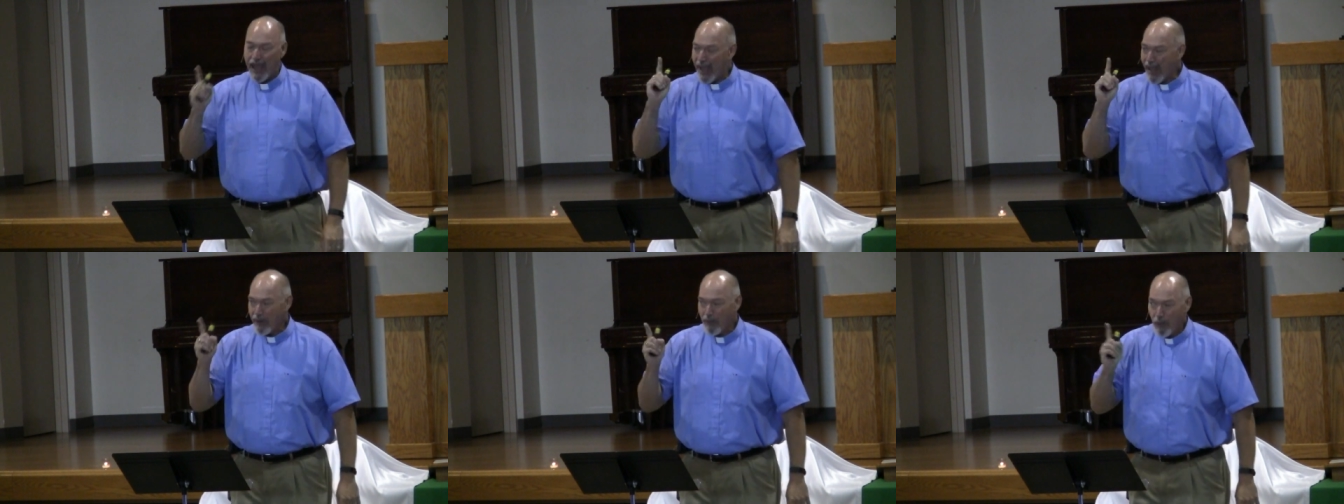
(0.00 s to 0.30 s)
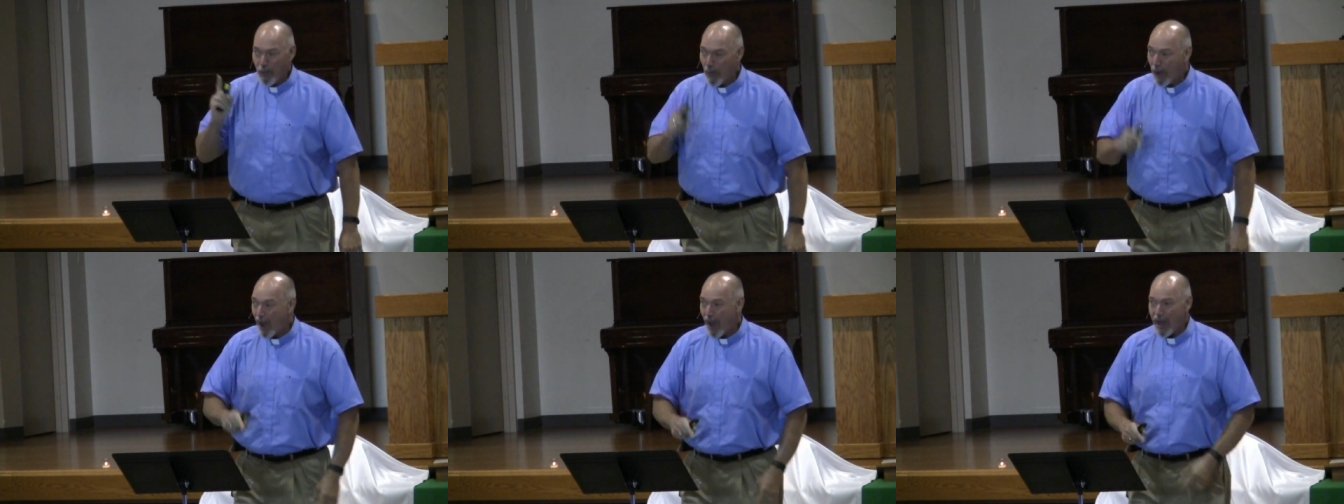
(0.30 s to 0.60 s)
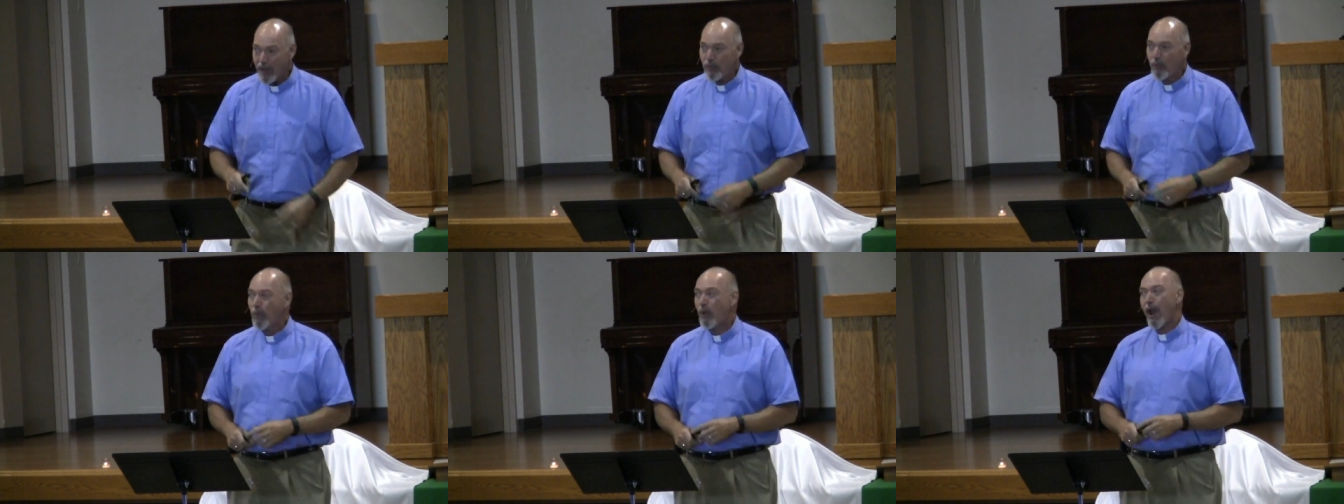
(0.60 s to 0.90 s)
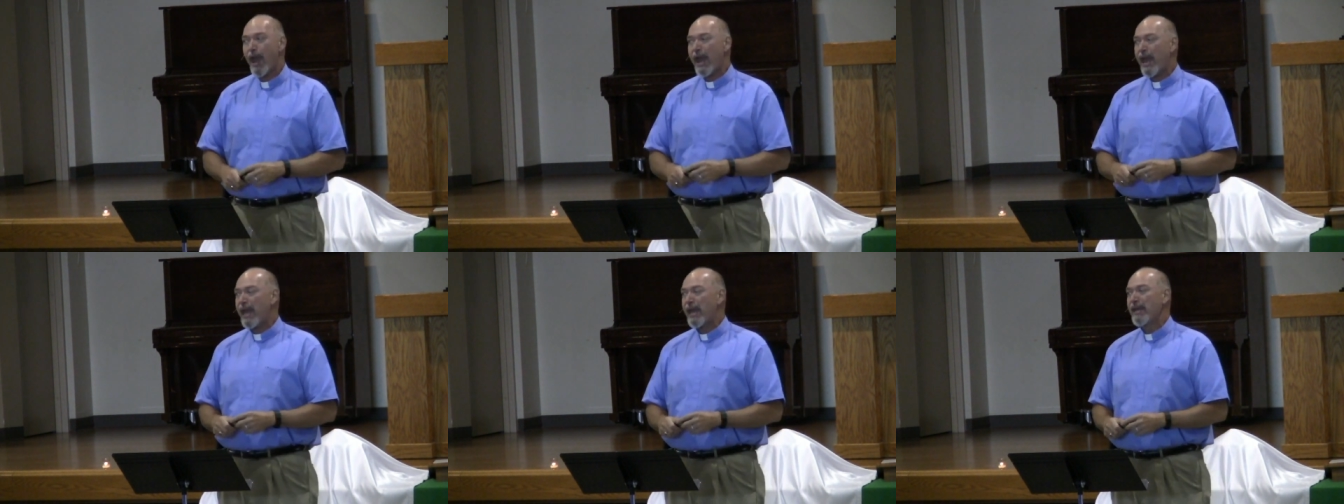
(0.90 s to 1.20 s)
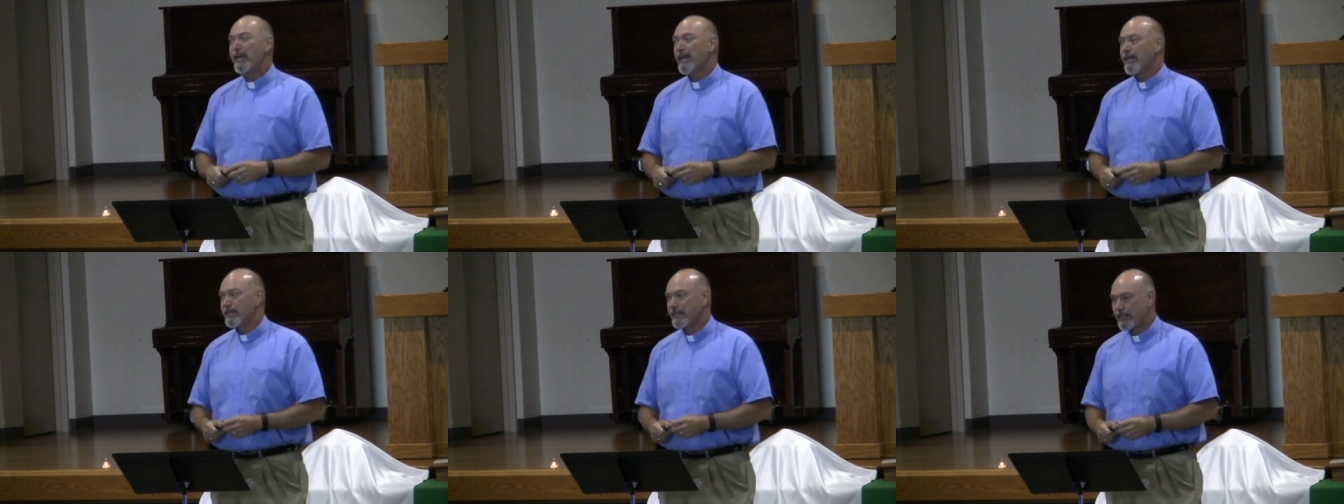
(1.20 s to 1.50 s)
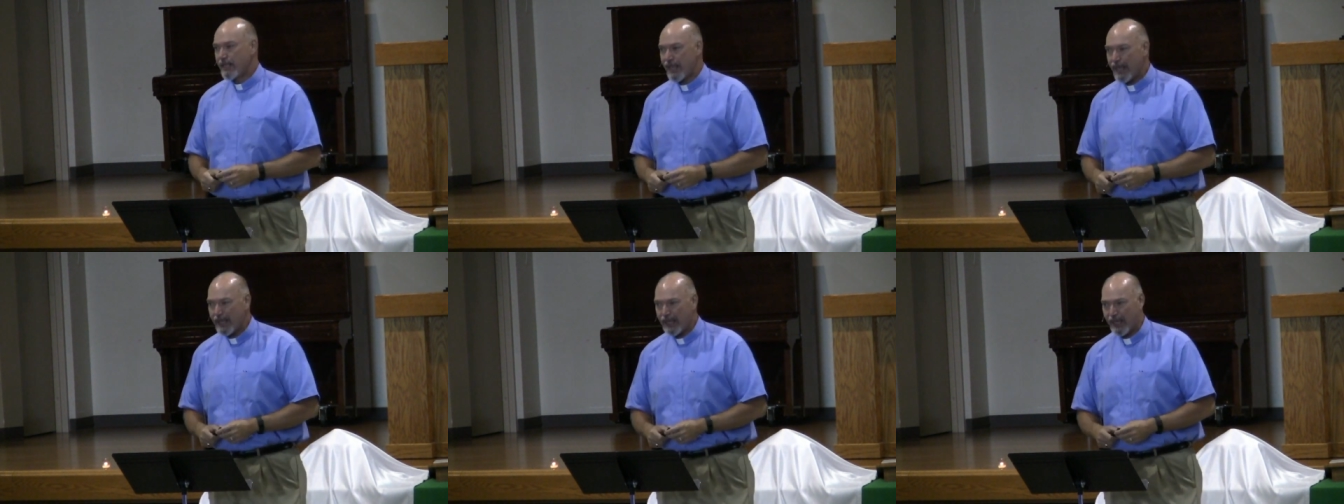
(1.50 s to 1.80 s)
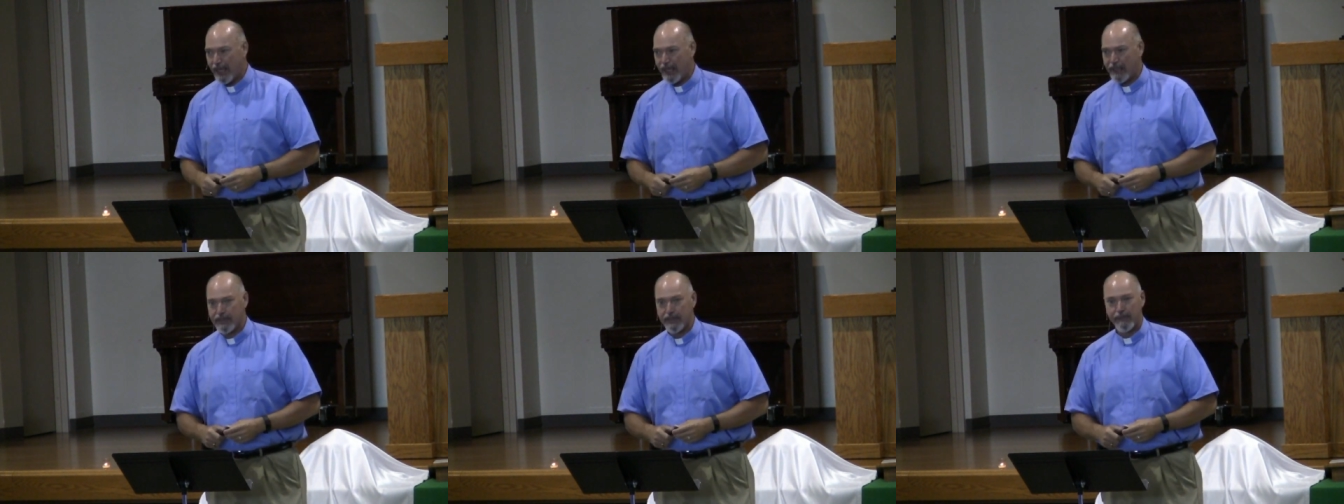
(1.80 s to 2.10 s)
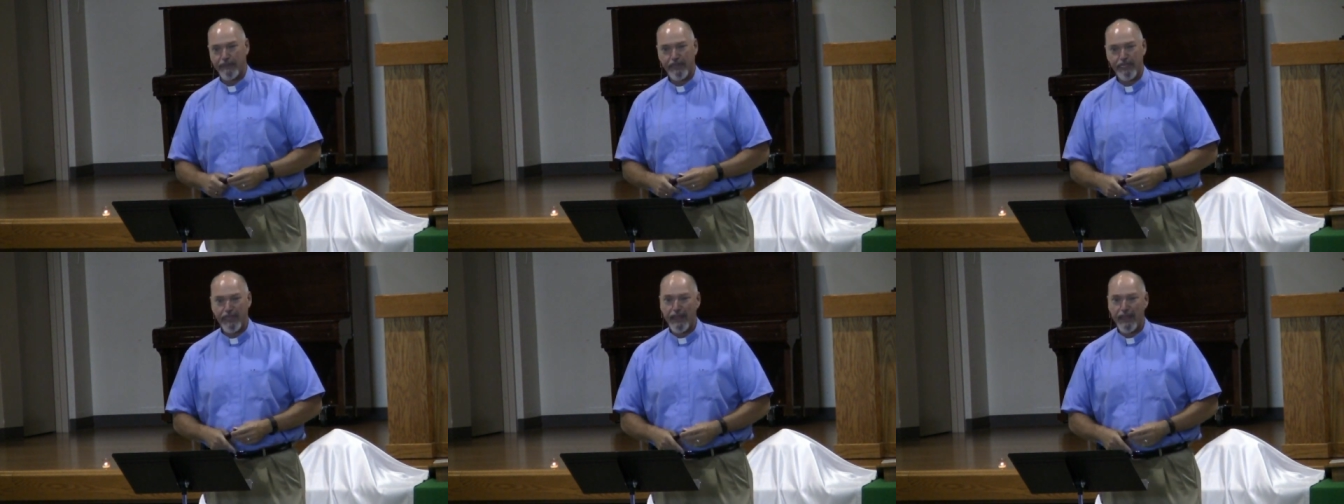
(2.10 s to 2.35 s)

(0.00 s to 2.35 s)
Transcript: a one way ticket